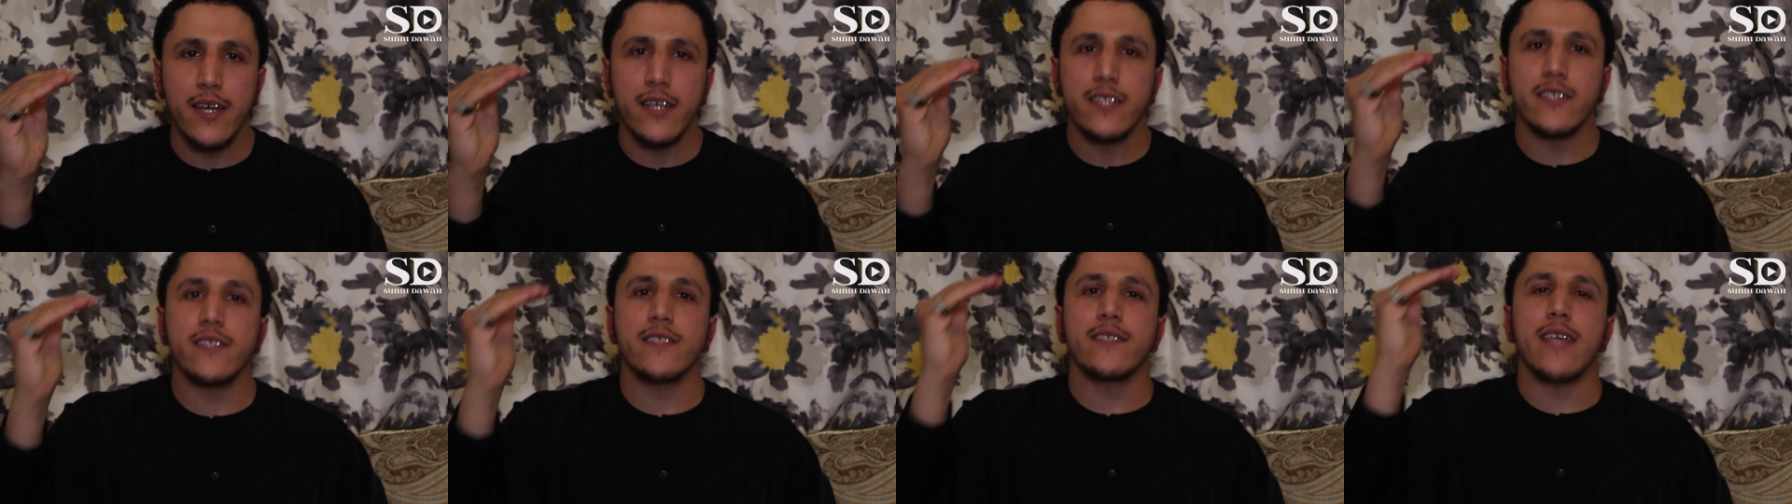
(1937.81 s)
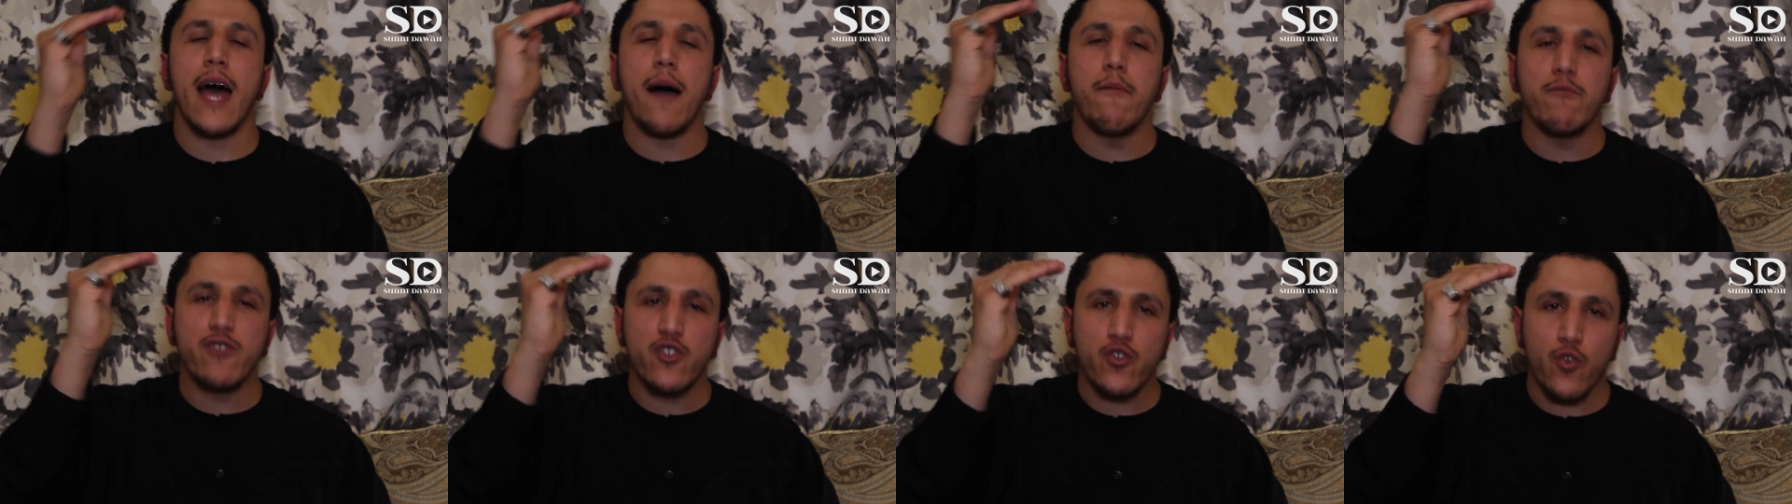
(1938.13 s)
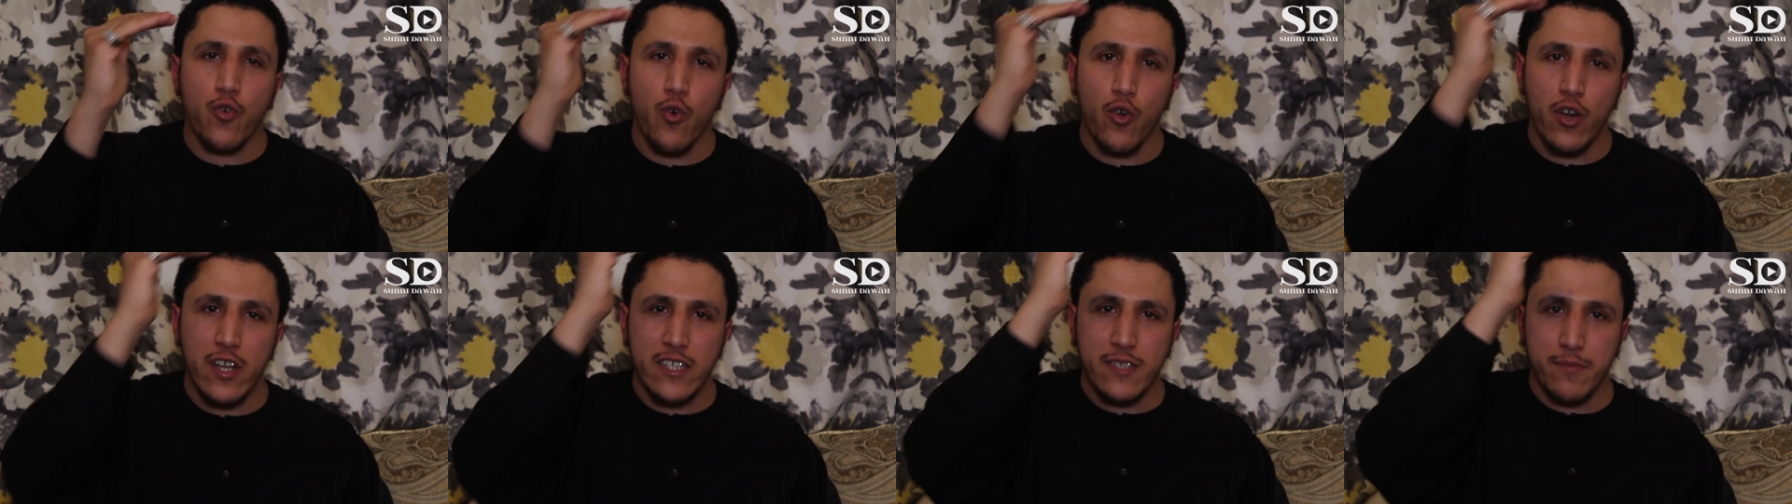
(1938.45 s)
some
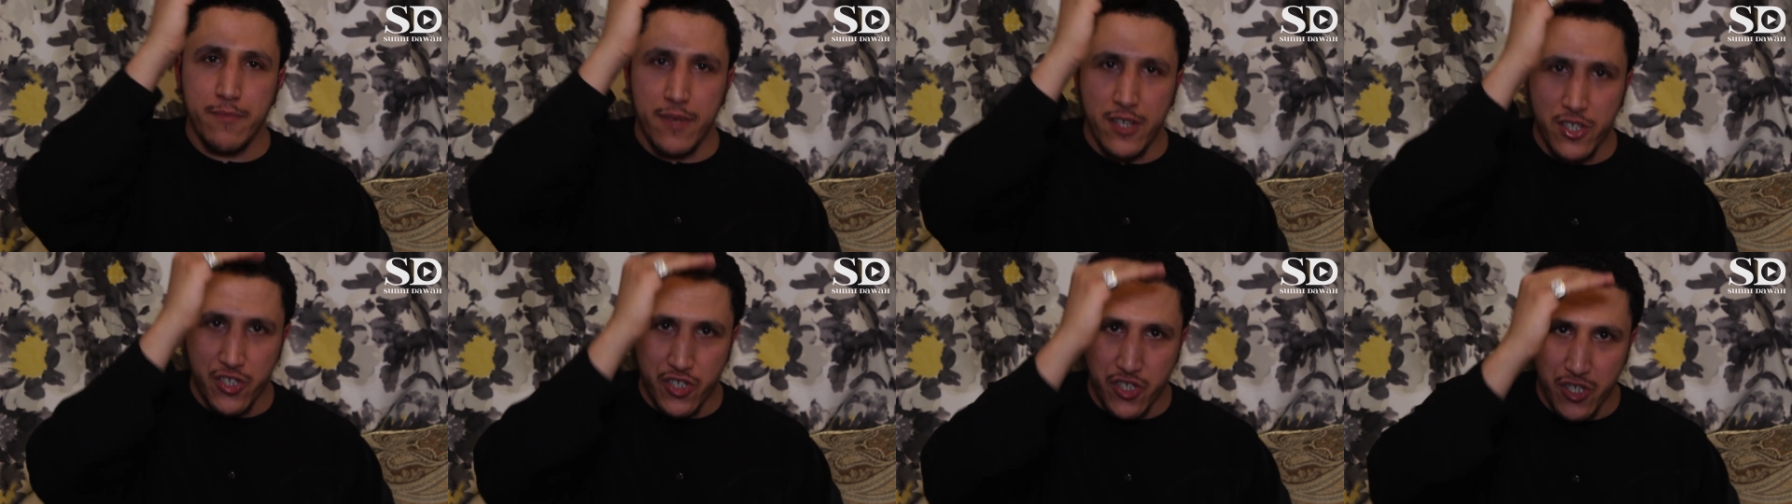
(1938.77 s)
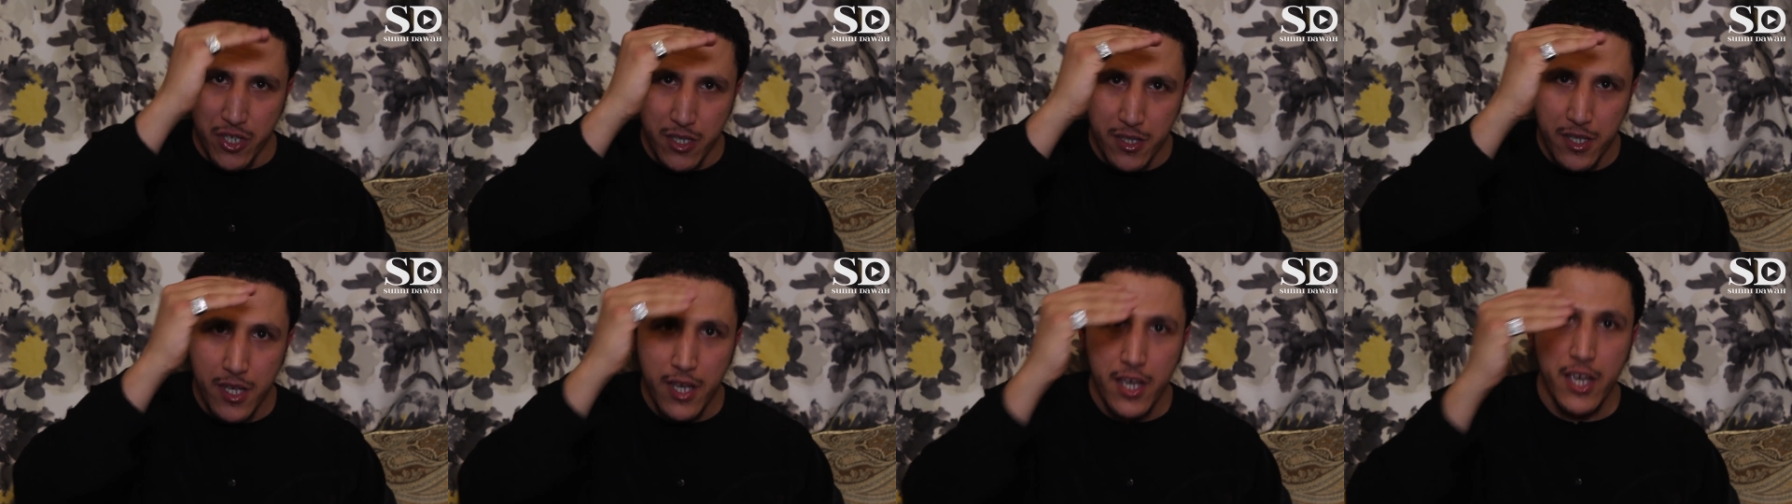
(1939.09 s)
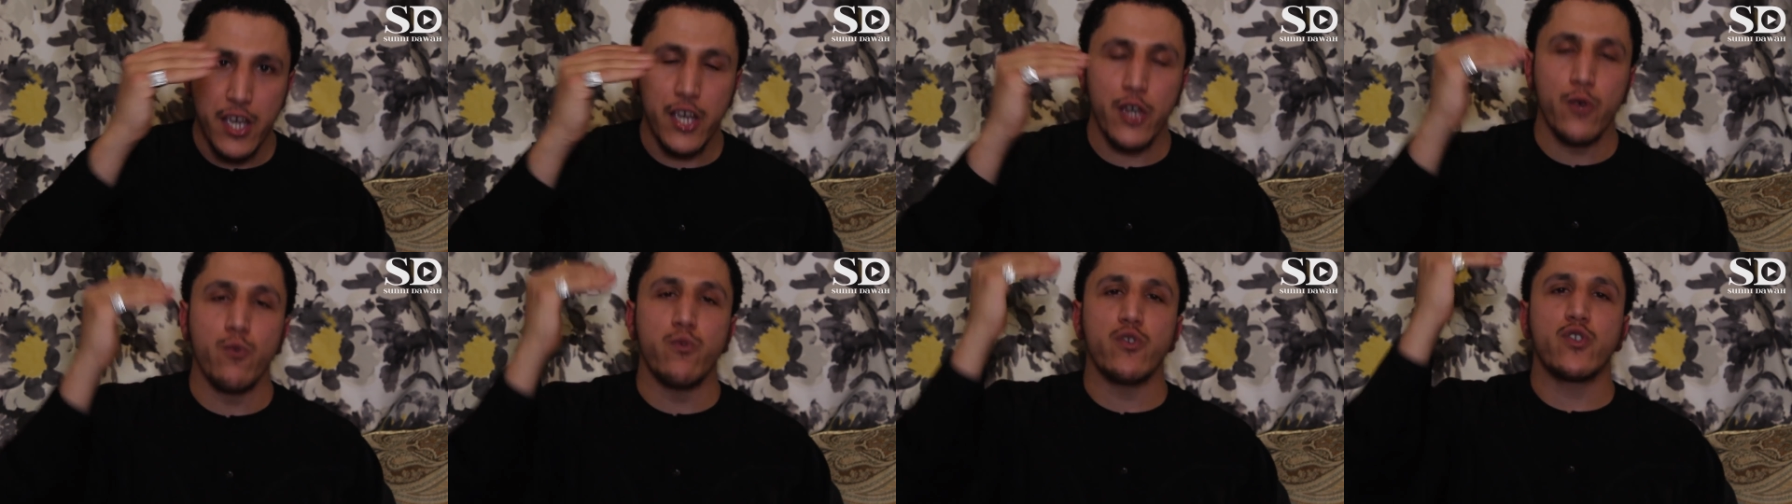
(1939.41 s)
scholars mentioned
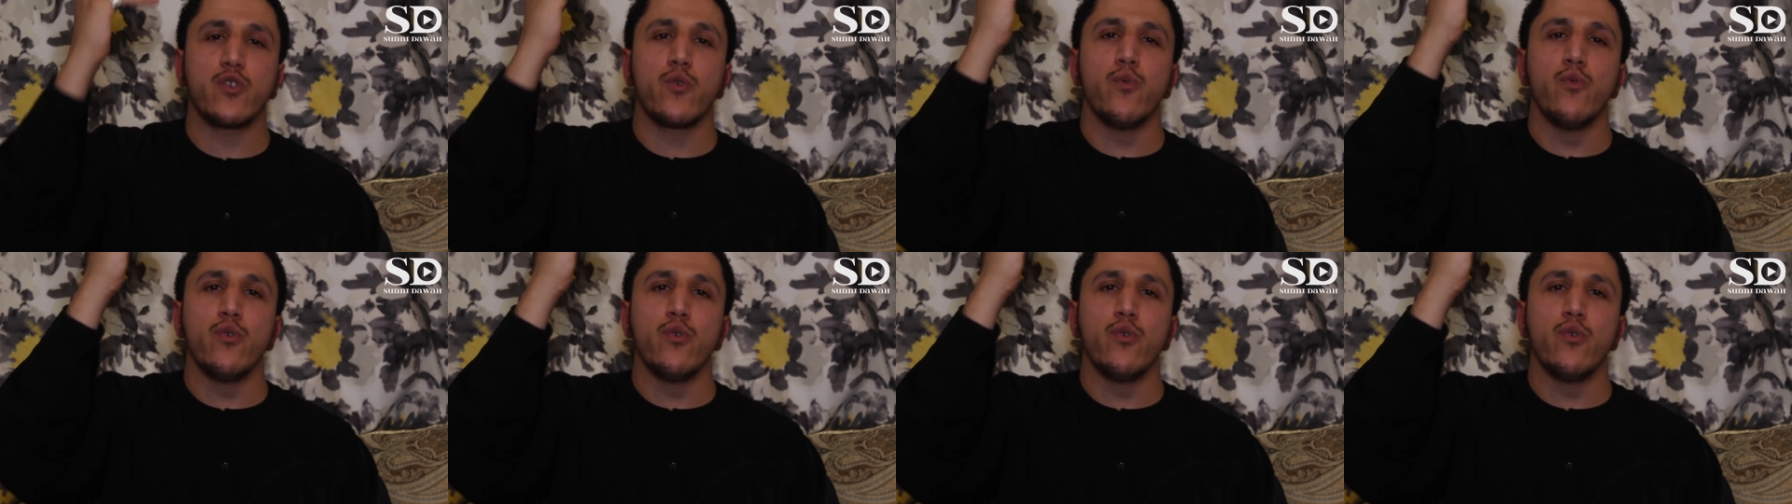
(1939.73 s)
he was